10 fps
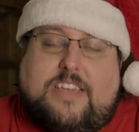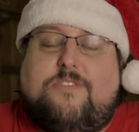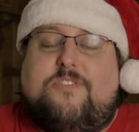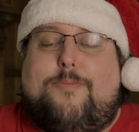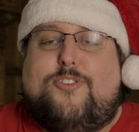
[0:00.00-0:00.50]

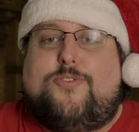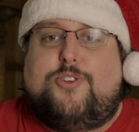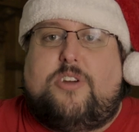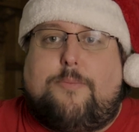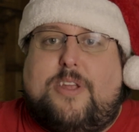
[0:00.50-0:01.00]
Thank you so much
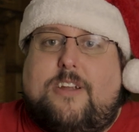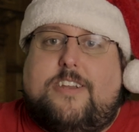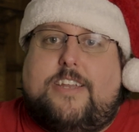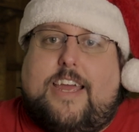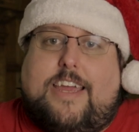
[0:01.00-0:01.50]
for joining me here
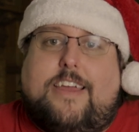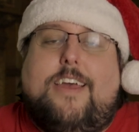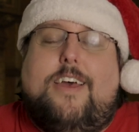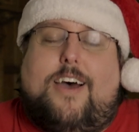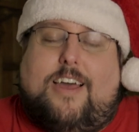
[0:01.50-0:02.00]
today.